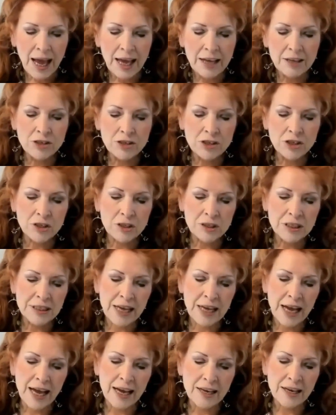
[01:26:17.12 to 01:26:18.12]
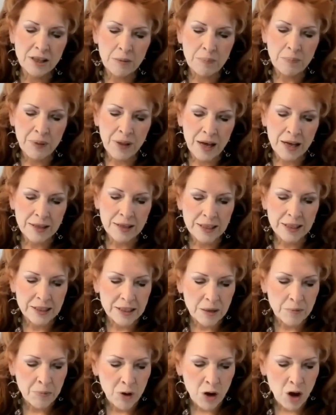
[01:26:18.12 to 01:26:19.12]
And you shall take of the blood
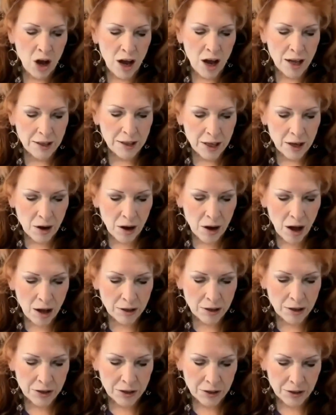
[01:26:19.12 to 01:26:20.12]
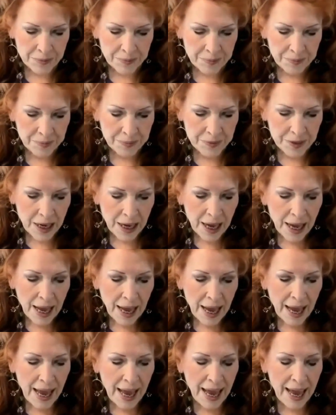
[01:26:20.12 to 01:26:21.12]
that's upon the altar
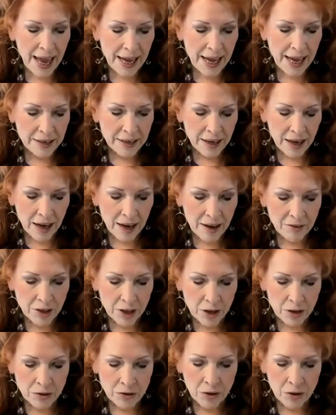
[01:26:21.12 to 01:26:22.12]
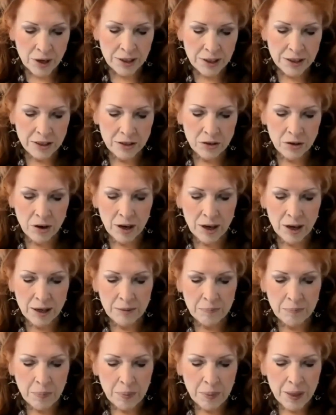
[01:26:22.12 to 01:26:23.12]
and of the anointing
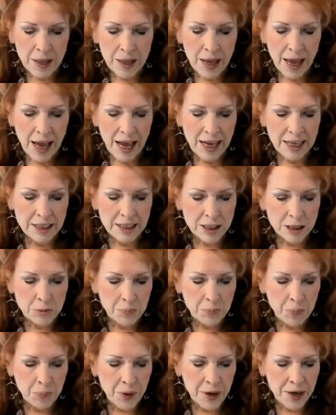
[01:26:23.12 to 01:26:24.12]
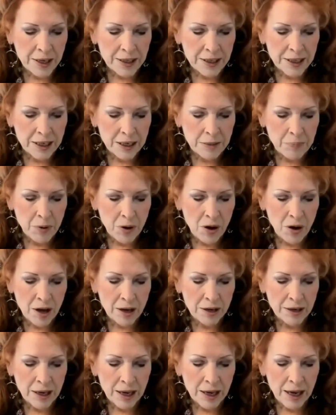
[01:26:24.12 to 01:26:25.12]
oil and sprinkle it
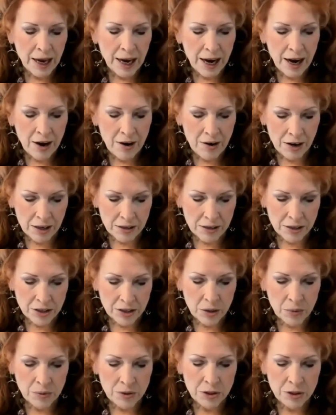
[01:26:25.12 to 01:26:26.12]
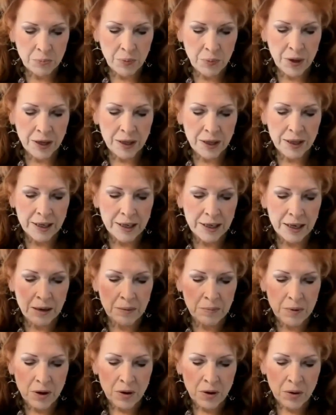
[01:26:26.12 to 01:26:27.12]
upon Aaron. So we're sprinkling
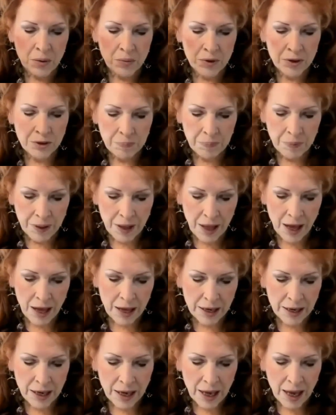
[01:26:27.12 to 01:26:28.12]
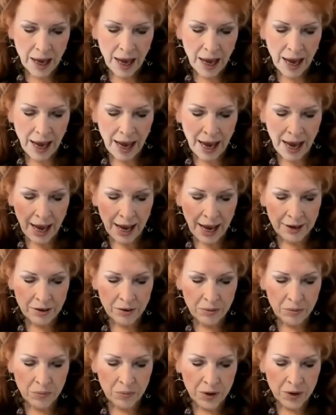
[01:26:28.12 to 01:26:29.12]
him with blood
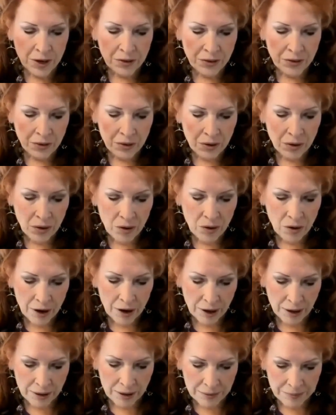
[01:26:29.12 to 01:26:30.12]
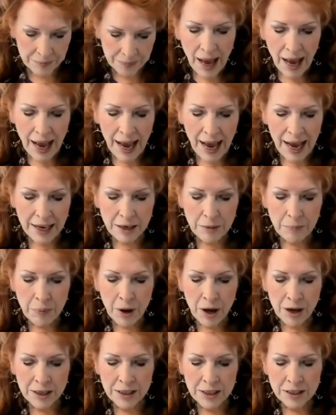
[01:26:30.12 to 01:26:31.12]
and with oil and
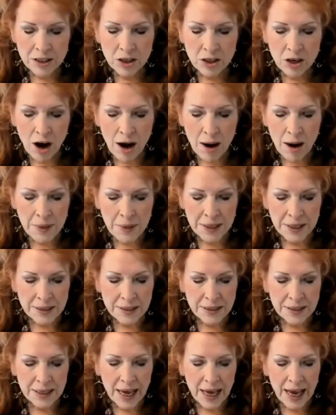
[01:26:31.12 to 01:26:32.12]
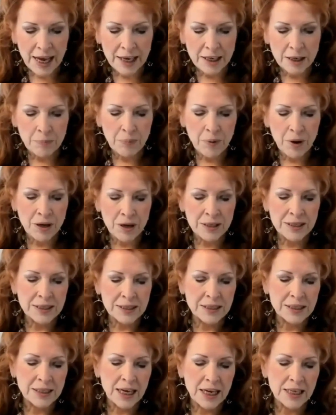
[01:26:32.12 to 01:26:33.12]
upon his garments and upon
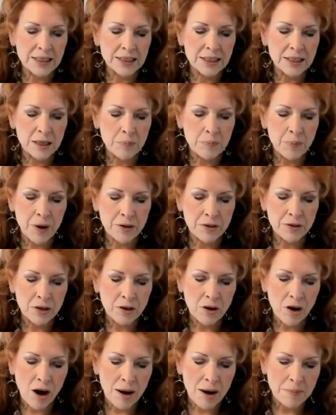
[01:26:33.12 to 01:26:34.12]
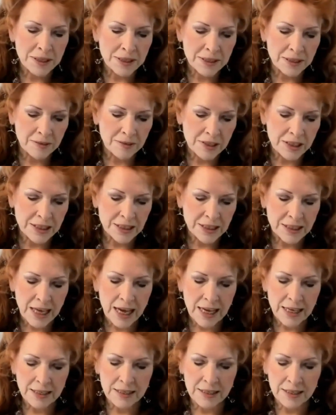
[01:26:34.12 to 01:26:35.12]
his sons and upon the garments of his
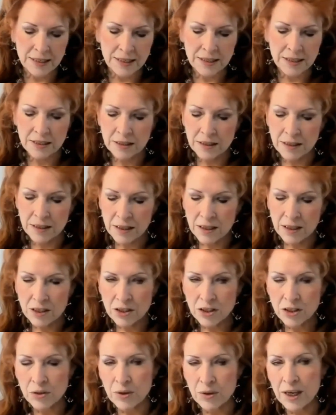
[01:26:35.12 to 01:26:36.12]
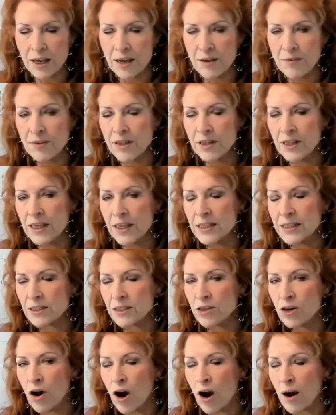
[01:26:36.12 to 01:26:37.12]
sons. So even
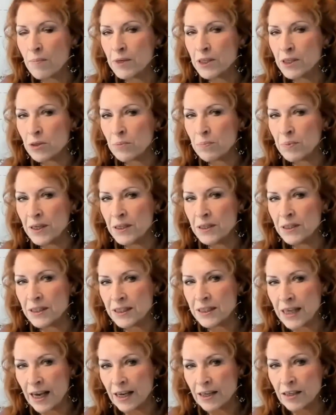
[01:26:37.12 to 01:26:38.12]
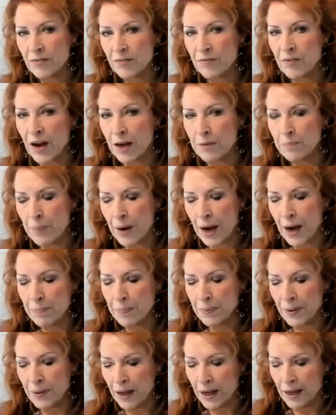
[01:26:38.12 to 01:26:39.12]
these garments are being sanctified
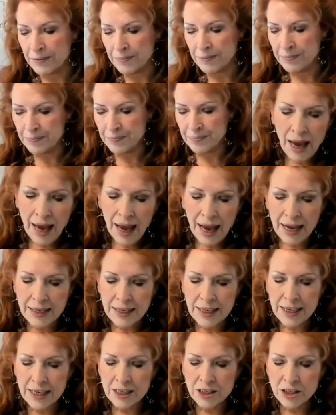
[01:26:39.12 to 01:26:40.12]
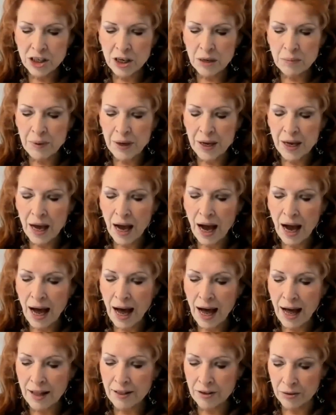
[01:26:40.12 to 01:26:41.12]
by blood and he shall be
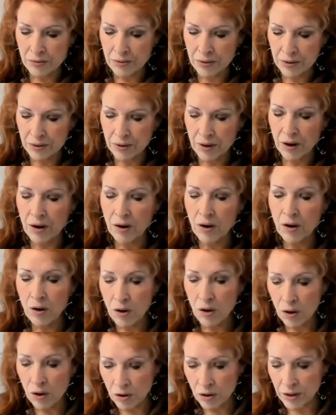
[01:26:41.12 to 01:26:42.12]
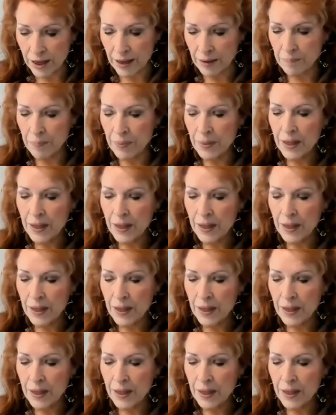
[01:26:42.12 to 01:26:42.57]
hallowed or holy